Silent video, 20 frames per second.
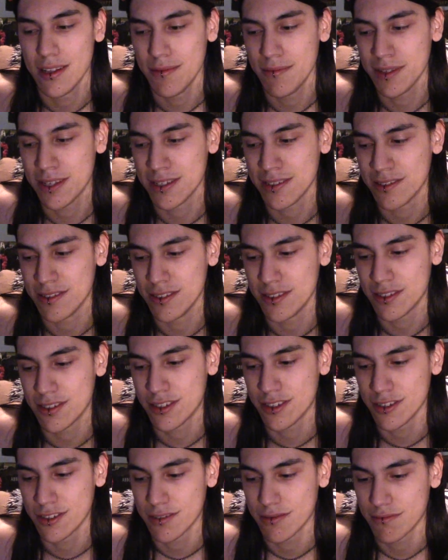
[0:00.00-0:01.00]
because
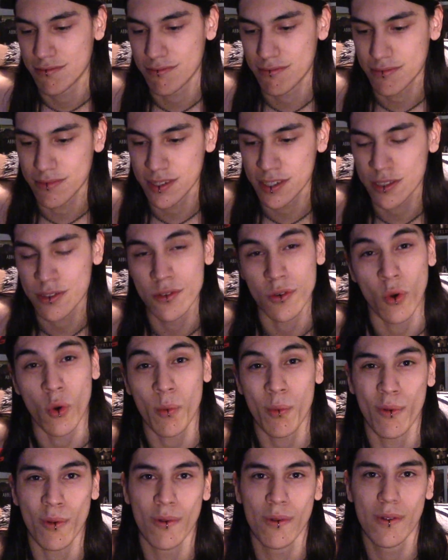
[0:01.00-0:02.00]
it's
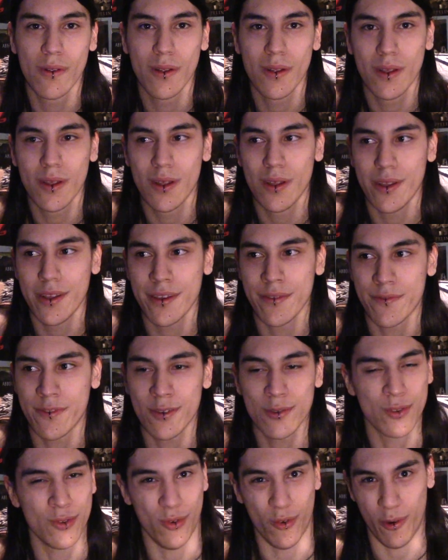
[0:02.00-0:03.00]
normal. It
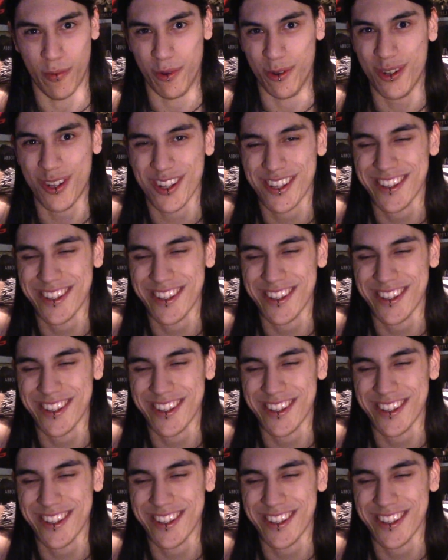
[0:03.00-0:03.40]
feels normal.